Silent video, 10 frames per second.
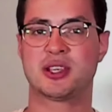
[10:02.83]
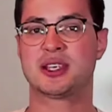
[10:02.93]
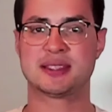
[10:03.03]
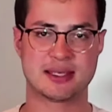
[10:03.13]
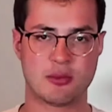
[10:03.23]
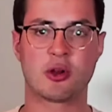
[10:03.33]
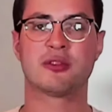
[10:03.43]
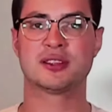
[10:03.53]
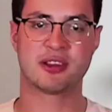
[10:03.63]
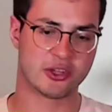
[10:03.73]
so that you can see more
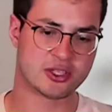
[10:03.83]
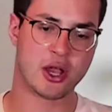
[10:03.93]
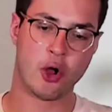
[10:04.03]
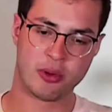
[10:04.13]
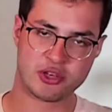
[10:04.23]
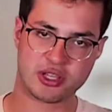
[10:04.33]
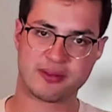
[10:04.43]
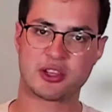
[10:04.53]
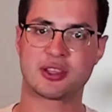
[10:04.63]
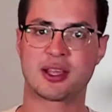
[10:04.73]
of these videos. I hope you
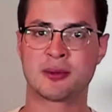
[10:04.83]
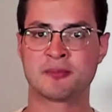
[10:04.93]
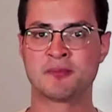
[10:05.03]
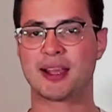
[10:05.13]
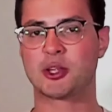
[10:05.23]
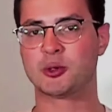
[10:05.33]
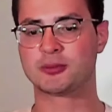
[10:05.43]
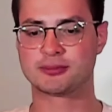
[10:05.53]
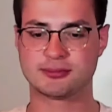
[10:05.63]
enjoyed the video today. Thank you.